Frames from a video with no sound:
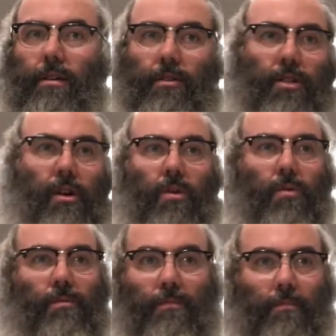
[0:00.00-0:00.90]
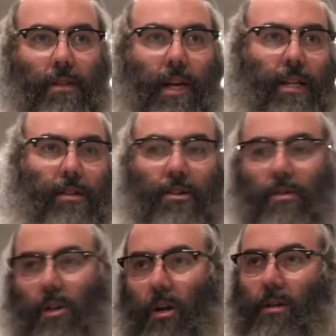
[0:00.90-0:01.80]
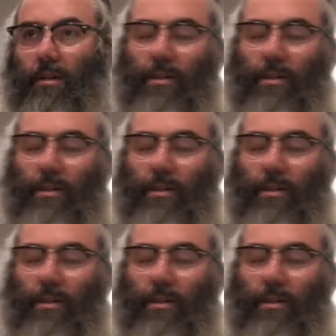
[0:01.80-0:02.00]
There's no light, there's no darkness.